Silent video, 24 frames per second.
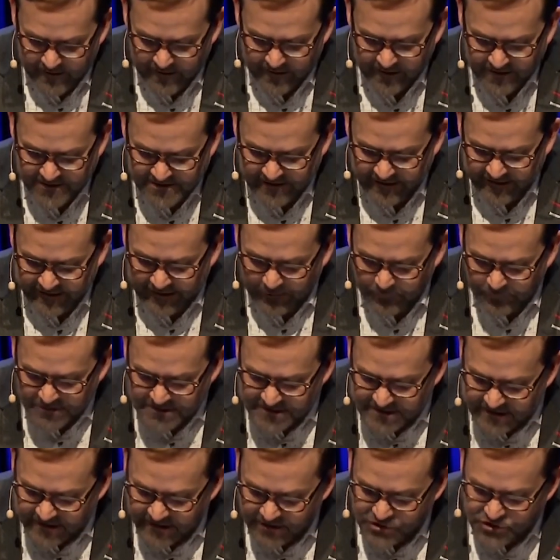He said, and I will
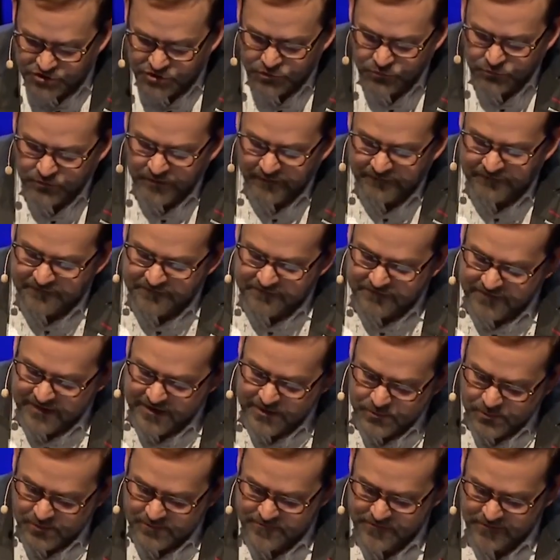teach you the
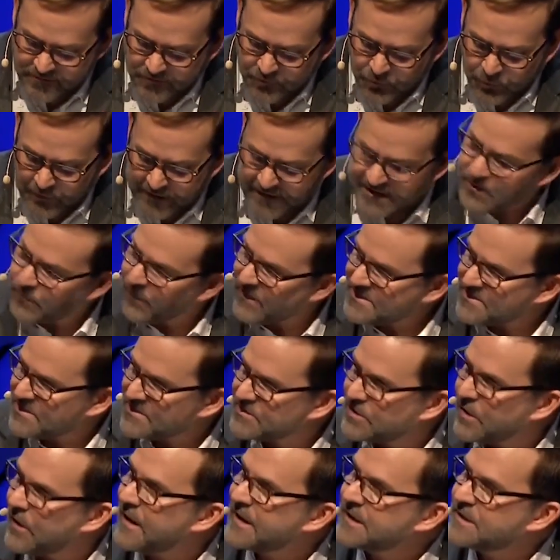fear of the Lord. He wants to
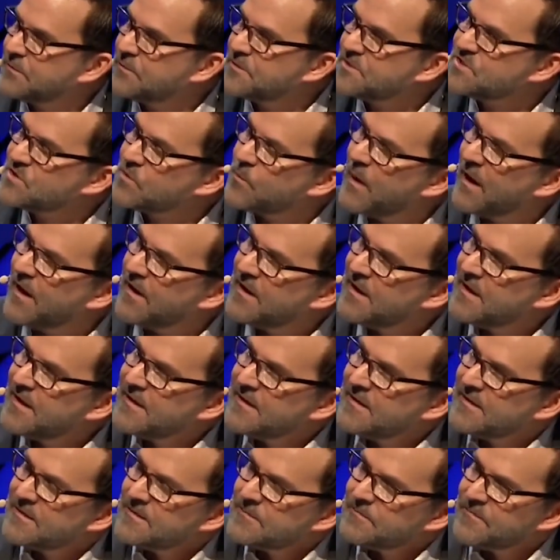talk to us about
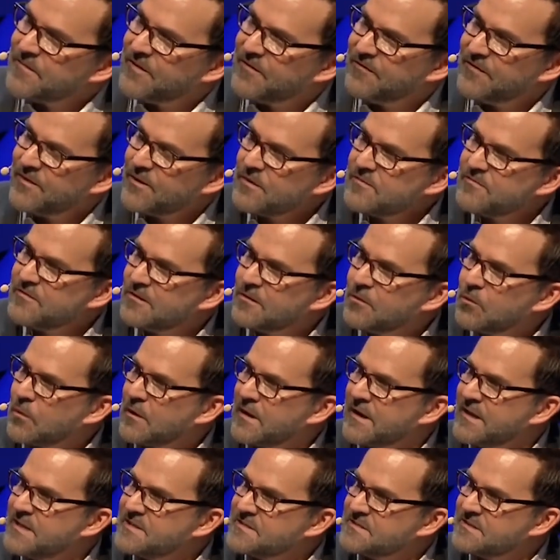the fear of the
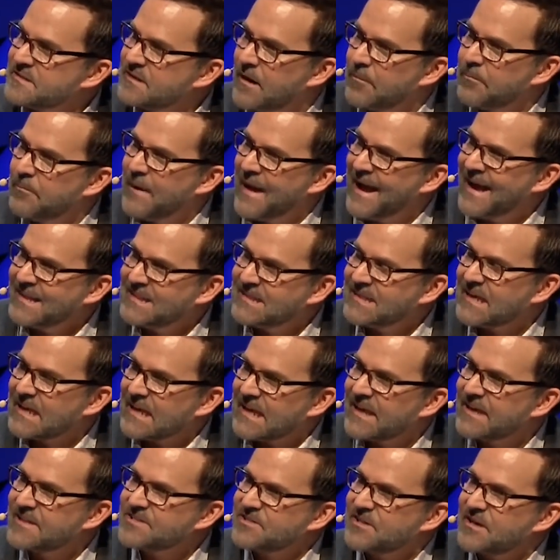Lord isn't a bad
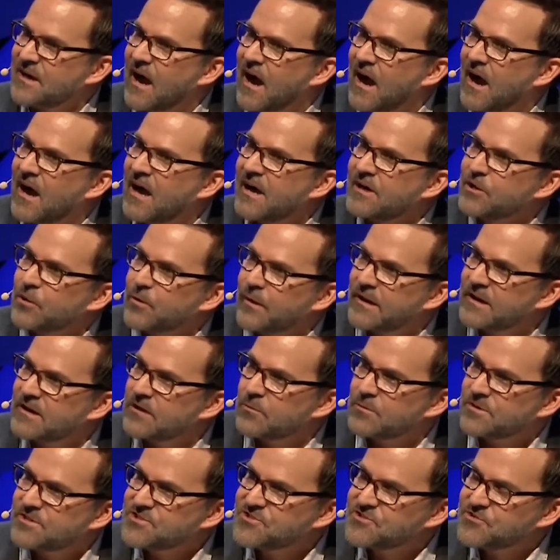thing, it's an honor and a
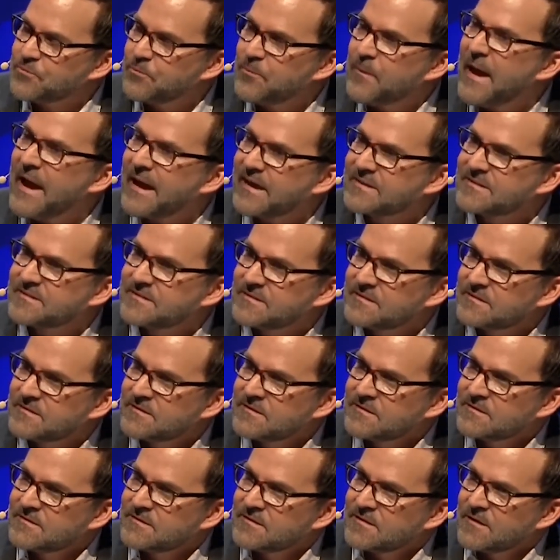respect
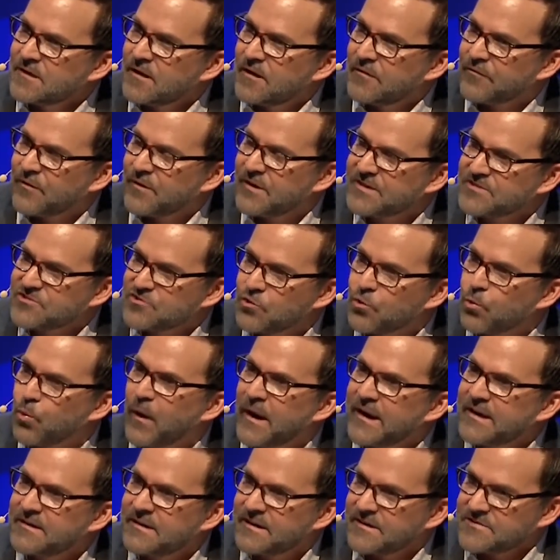for his
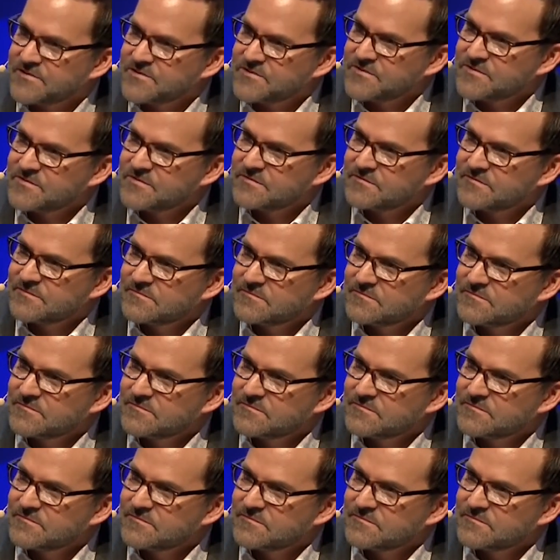greatness.